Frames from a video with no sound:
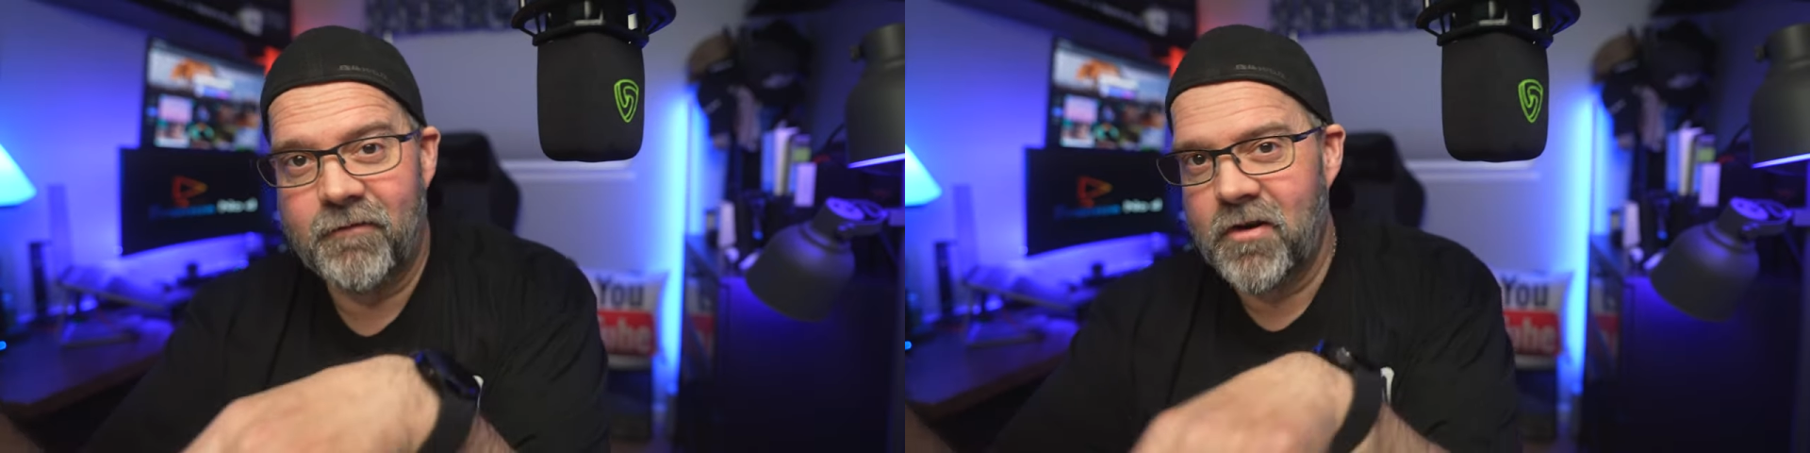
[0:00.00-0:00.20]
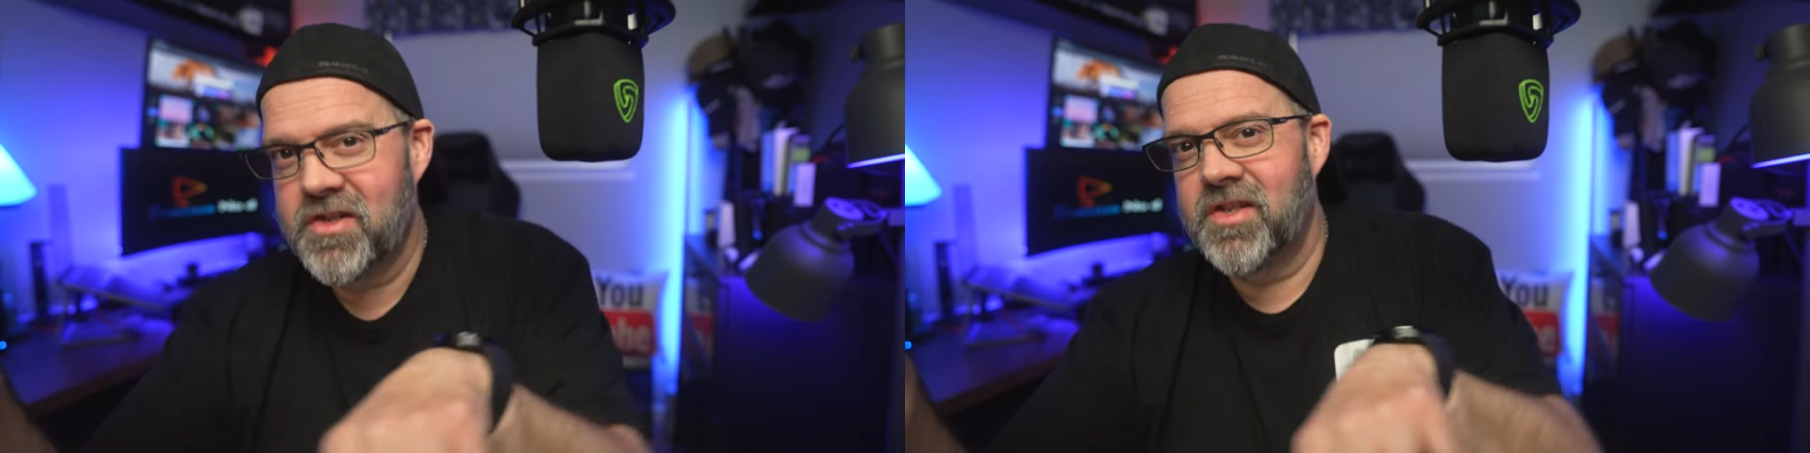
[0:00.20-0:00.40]

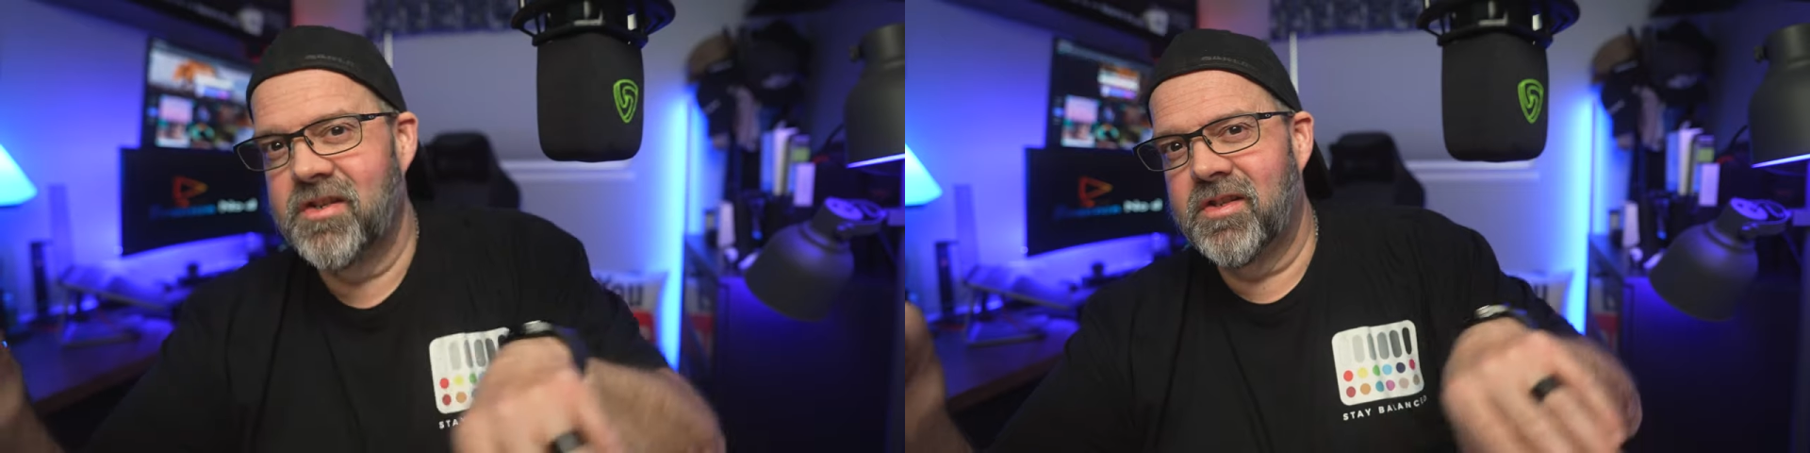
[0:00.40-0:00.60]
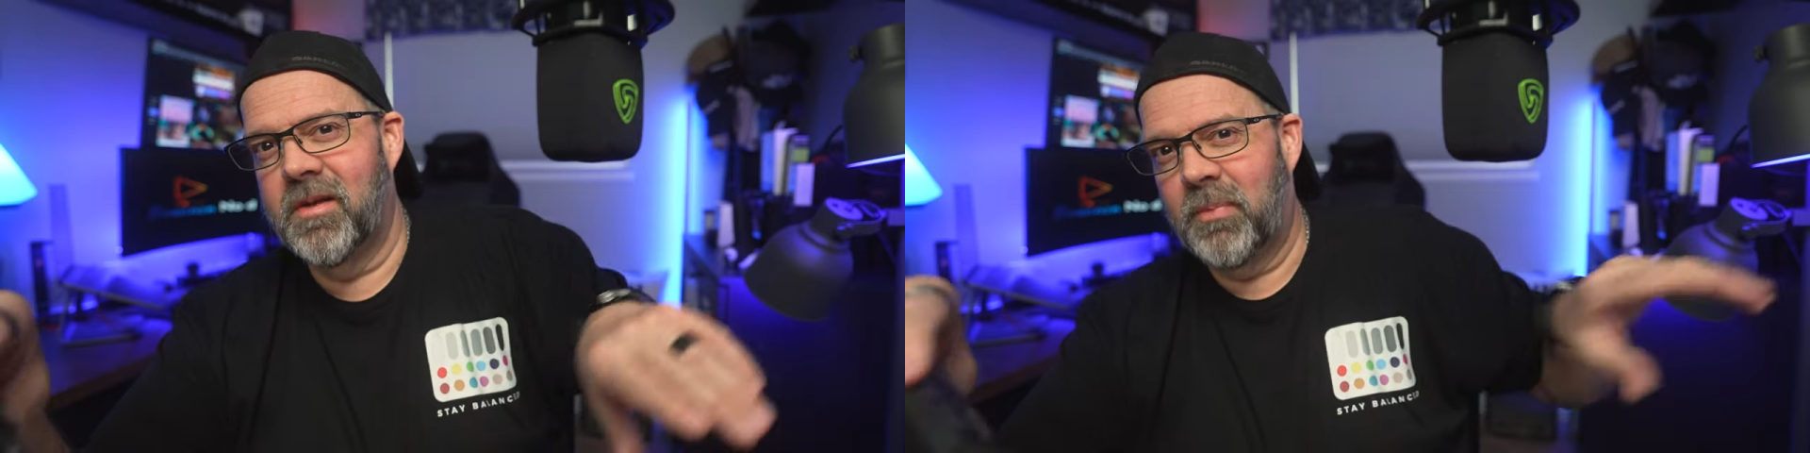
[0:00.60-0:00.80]

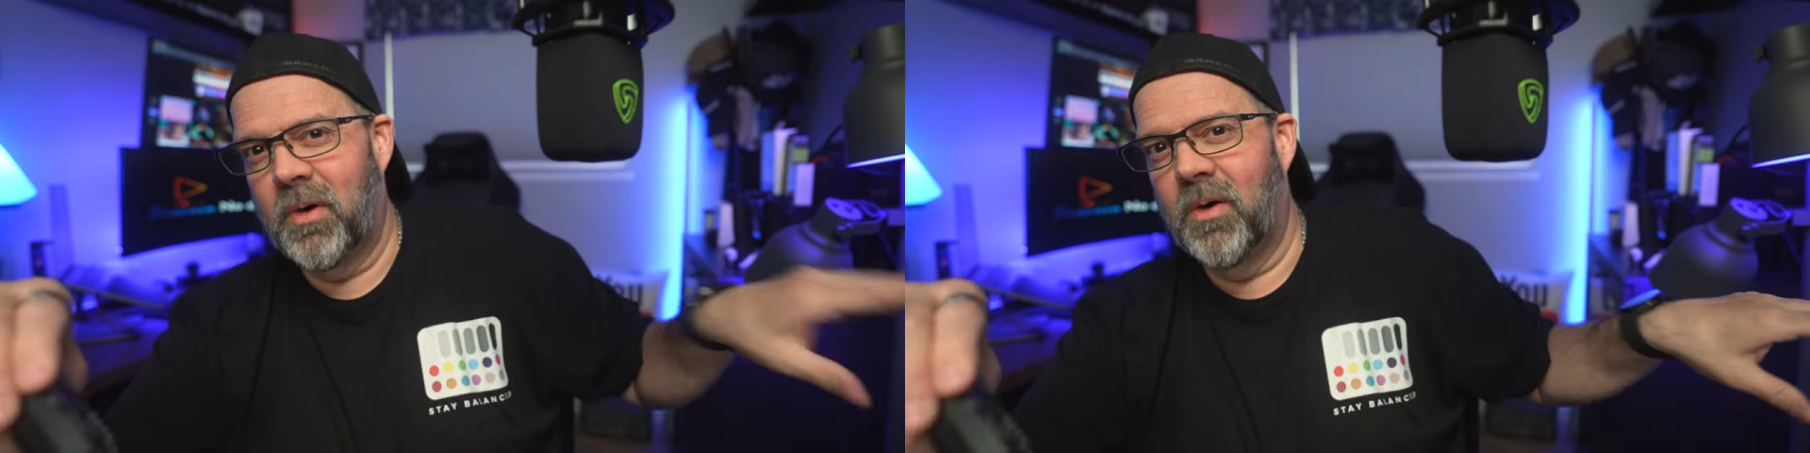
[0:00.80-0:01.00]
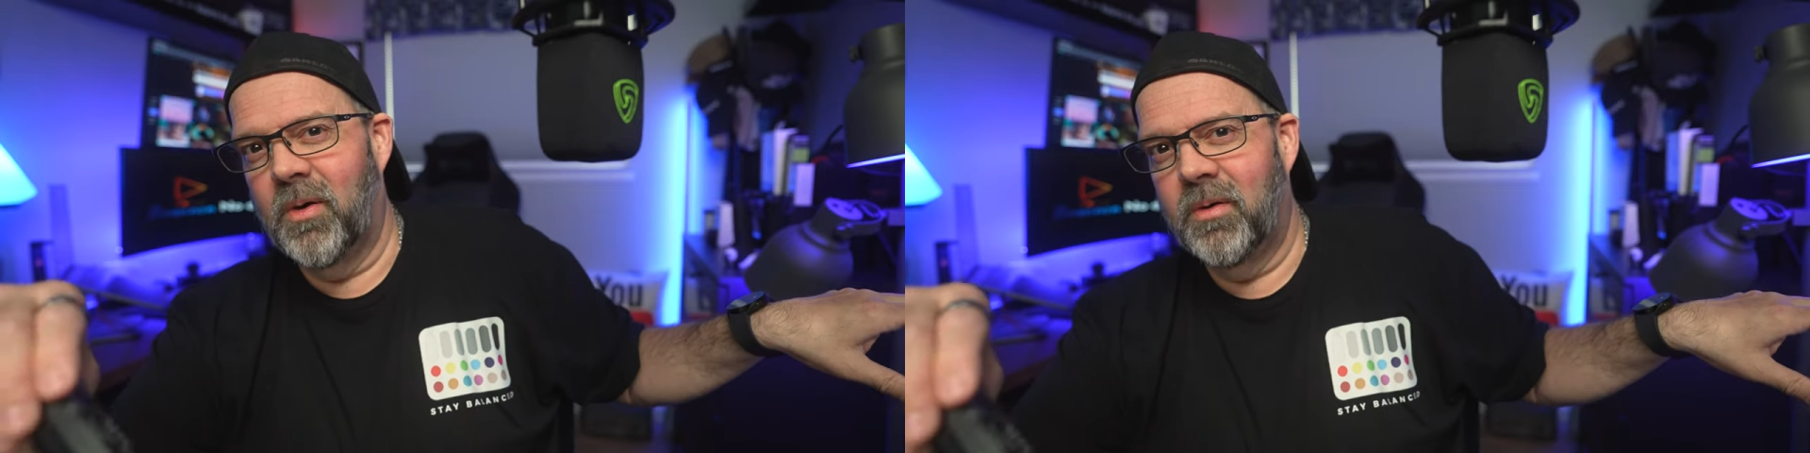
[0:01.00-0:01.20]
versus the
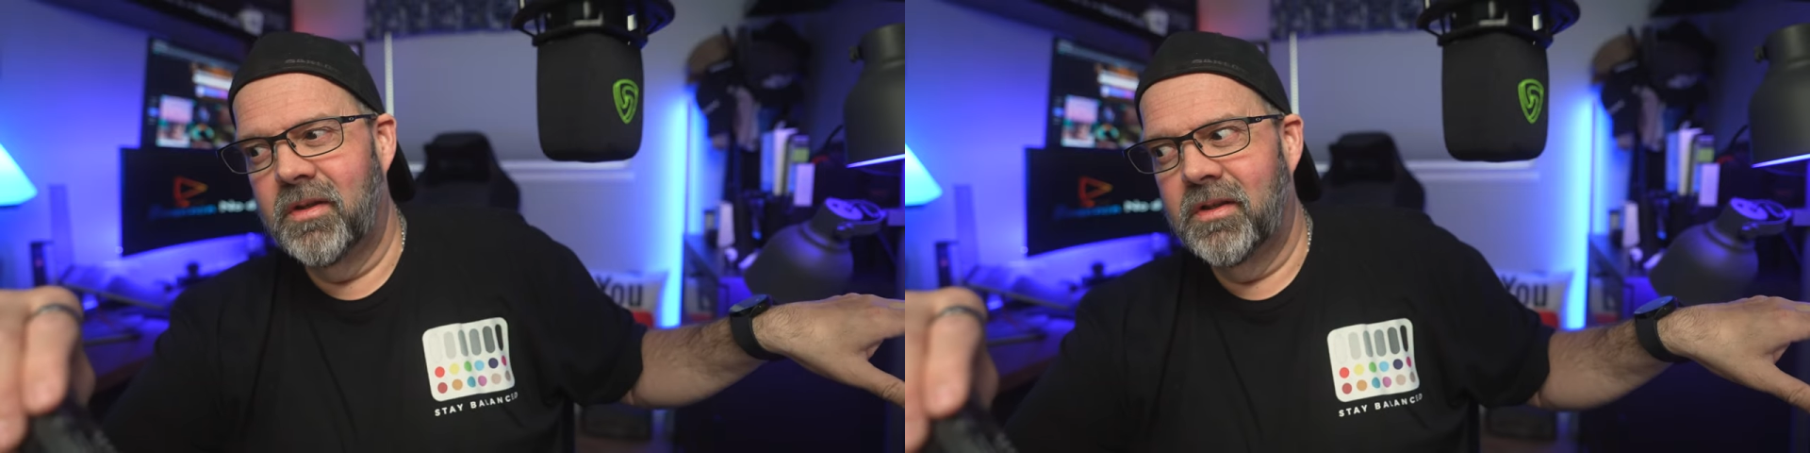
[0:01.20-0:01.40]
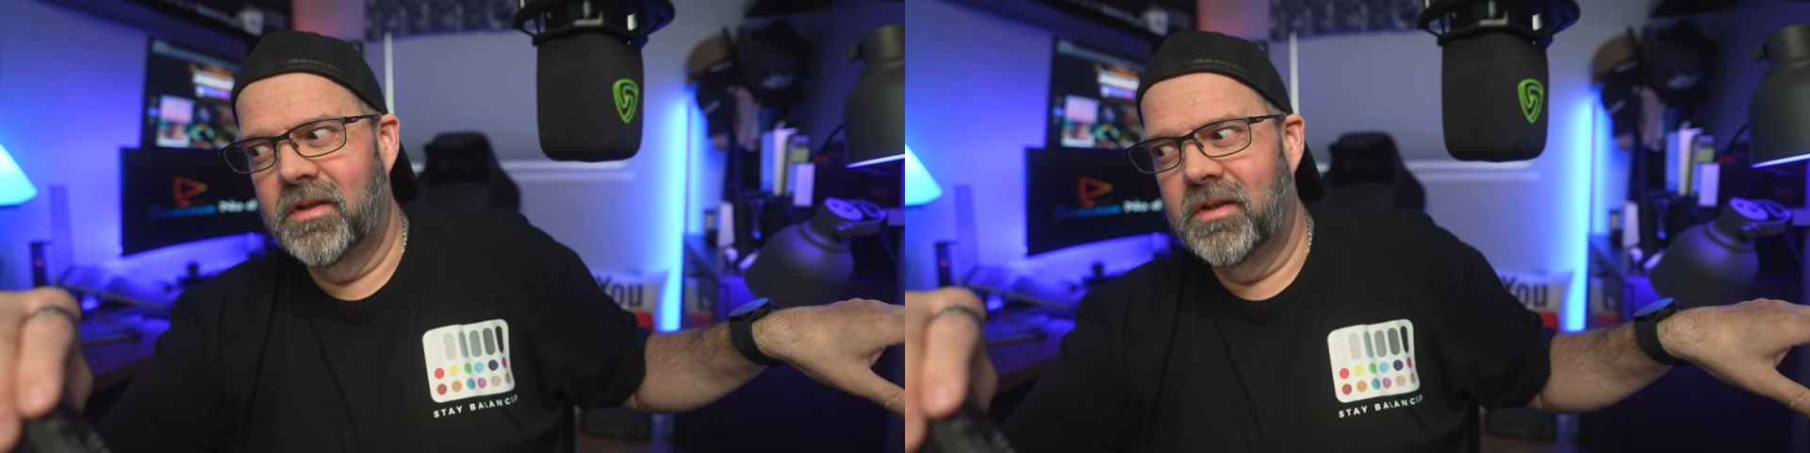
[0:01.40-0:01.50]
Pro.